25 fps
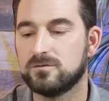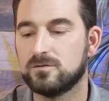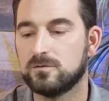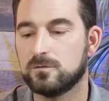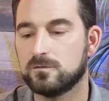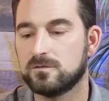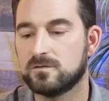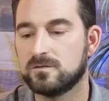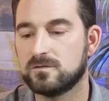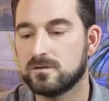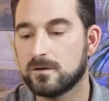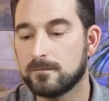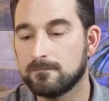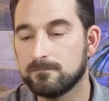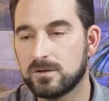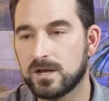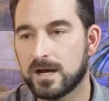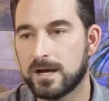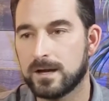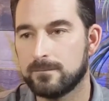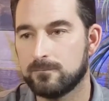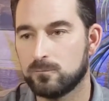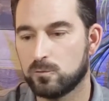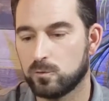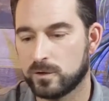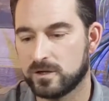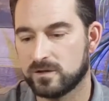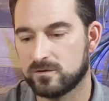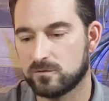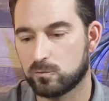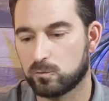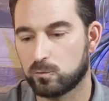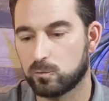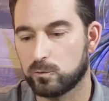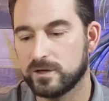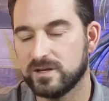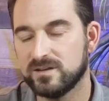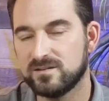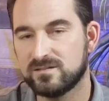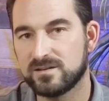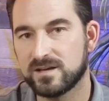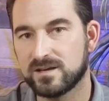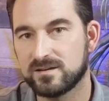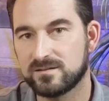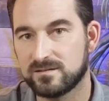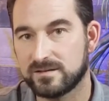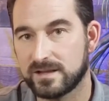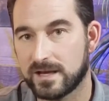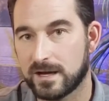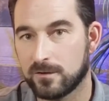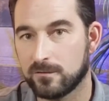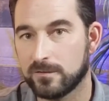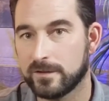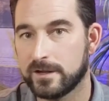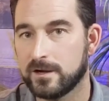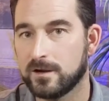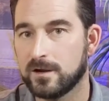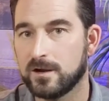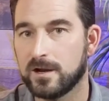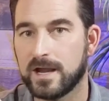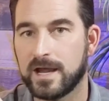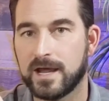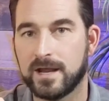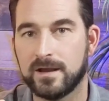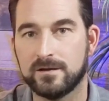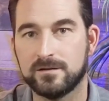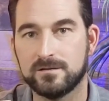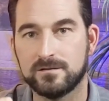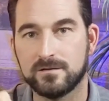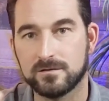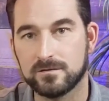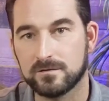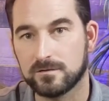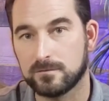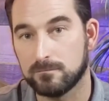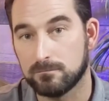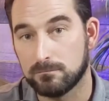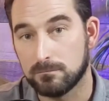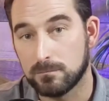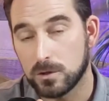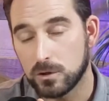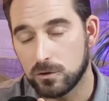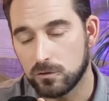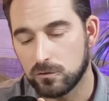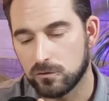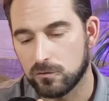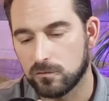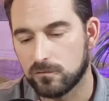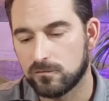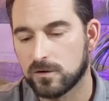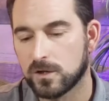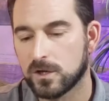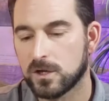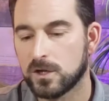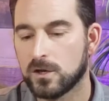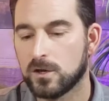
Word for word: So sometimes when it's recessed down there and it doesn't move,